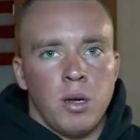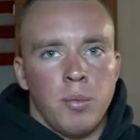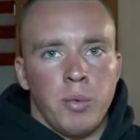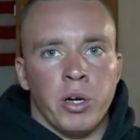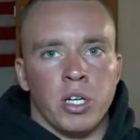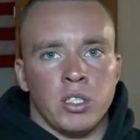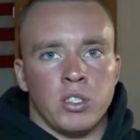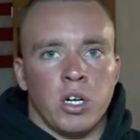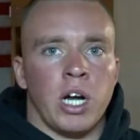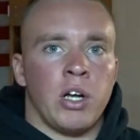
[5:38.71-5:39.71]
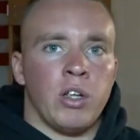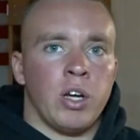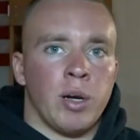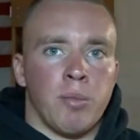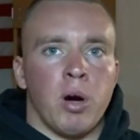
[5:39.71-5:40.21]
But you're gonna start out, you
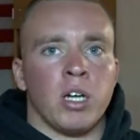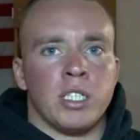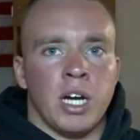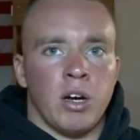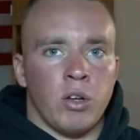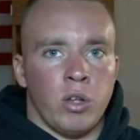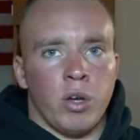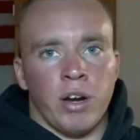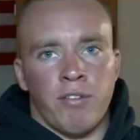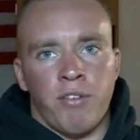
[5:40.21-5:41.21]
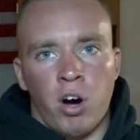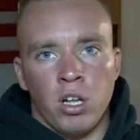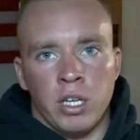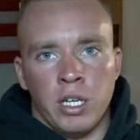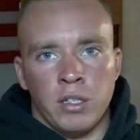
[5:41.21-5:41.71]
gotta march out, you gotta
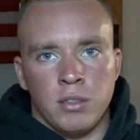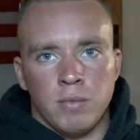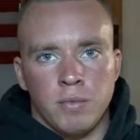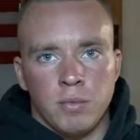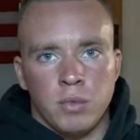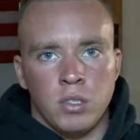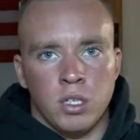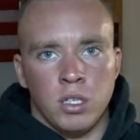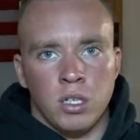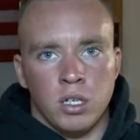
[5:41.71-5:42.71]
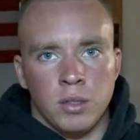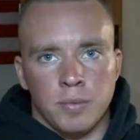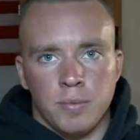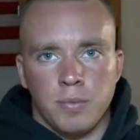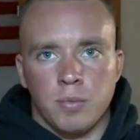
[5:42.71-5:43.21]
fall in to the
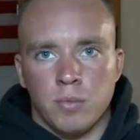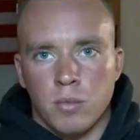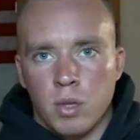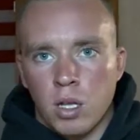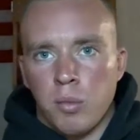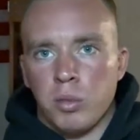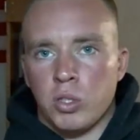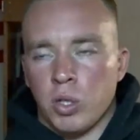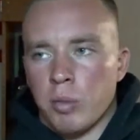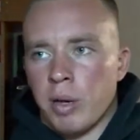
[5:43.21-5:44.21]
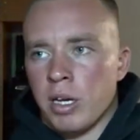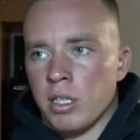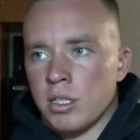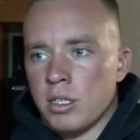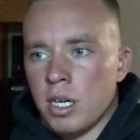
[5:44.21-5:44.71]
platoon commander
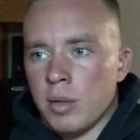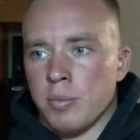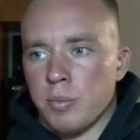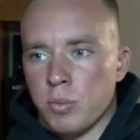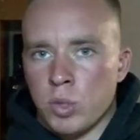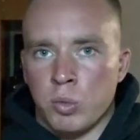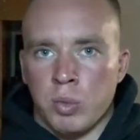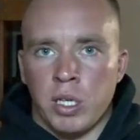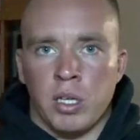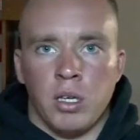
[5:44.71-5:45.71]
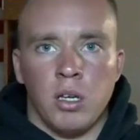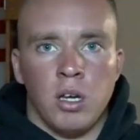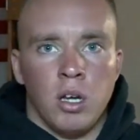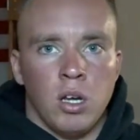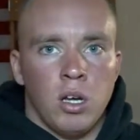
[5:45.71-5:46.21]
at the time, which would be
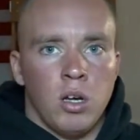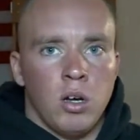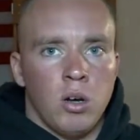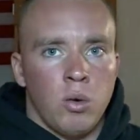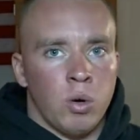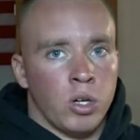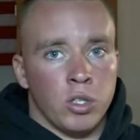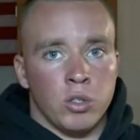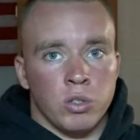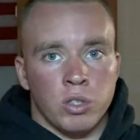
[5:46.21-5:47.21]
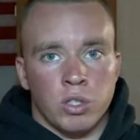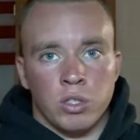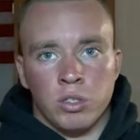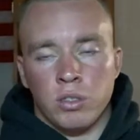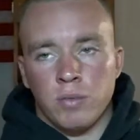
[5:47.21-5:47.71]
one of your drill
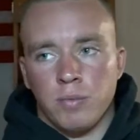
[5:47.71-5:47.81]
instructors.